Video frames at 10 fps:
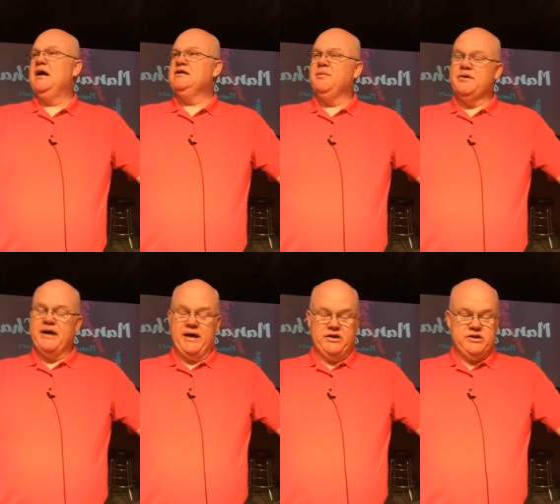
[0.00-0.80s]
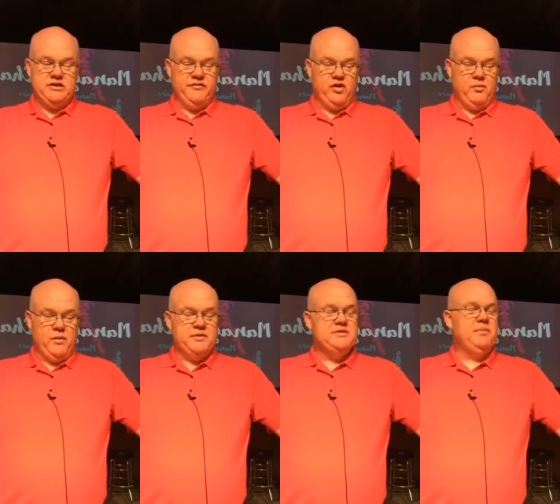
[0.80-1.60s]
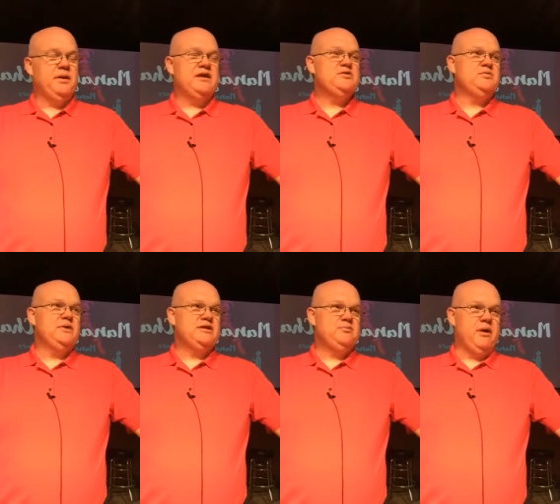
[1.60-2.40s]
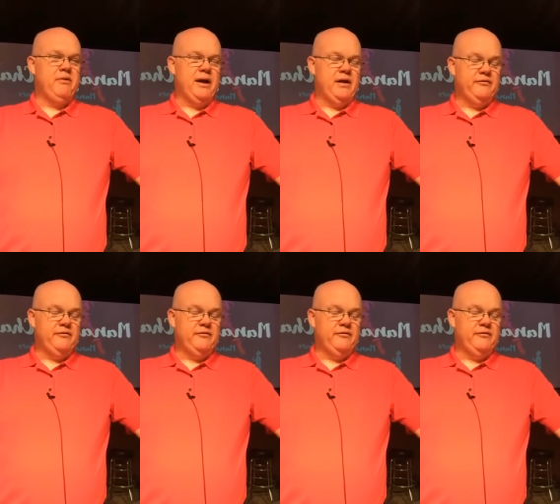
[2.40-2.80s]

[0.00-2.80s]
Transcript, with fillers: to partake in just a few moments. But let's let's pray right now,